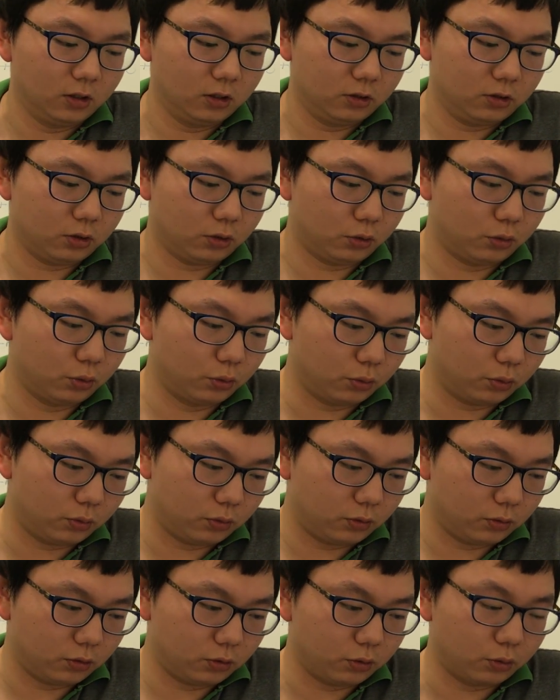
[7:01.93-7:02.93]
So to
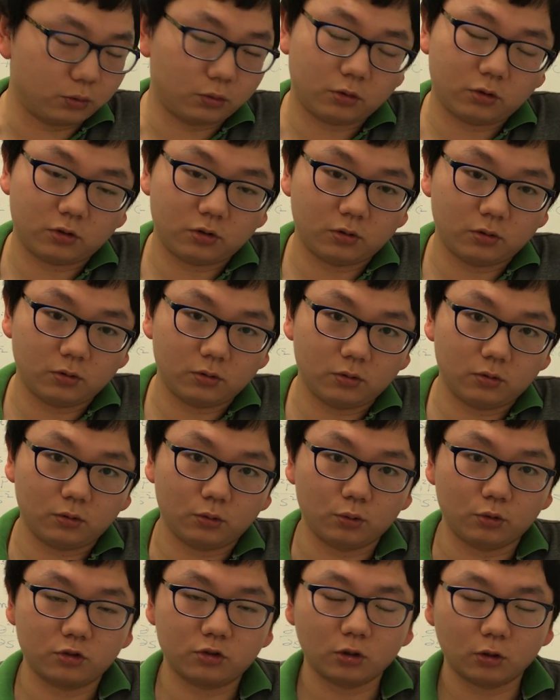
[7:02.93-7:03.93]

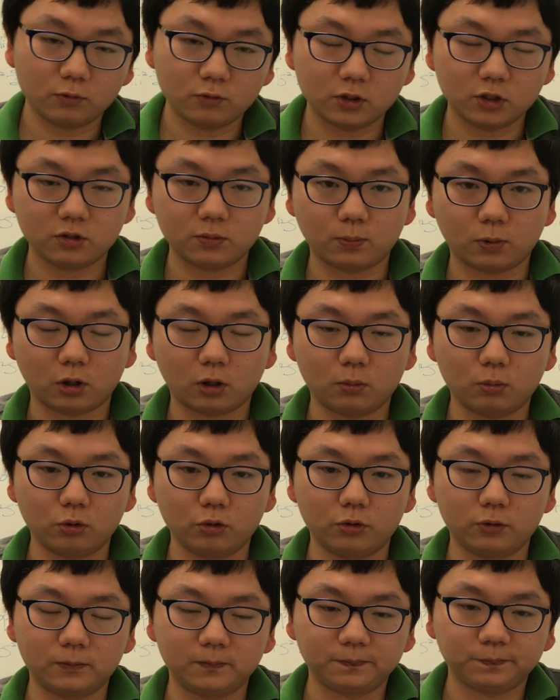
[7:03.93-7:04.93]
solve this
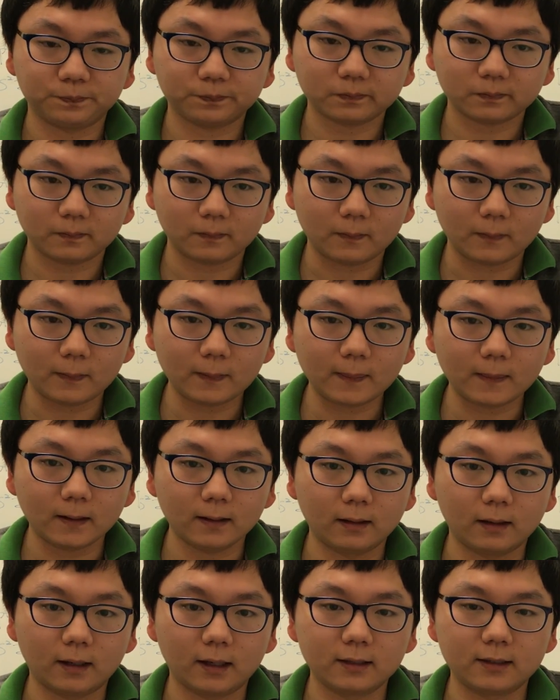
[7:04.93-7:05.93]
problem,
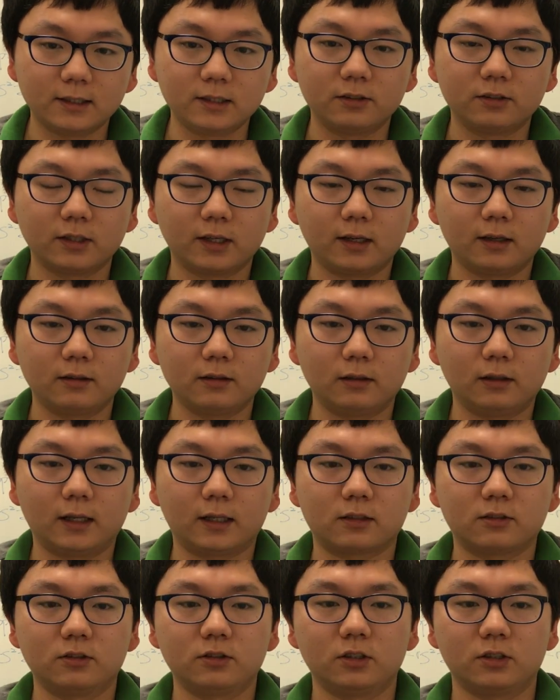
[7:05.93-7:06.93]
I designed
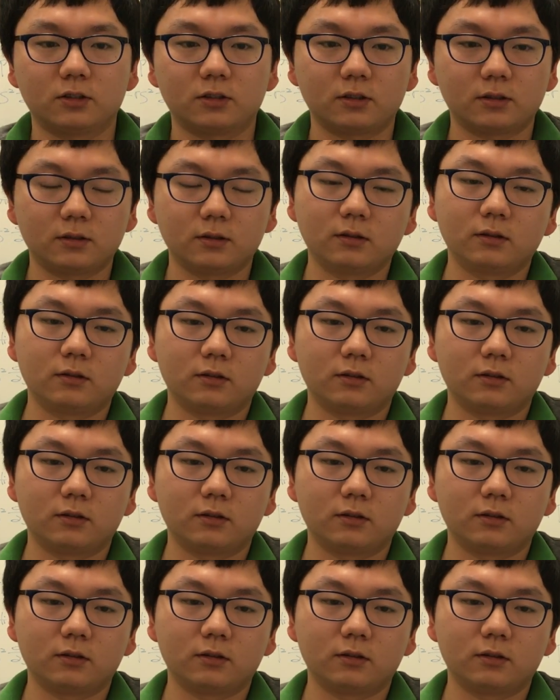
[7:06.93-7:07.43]
like this.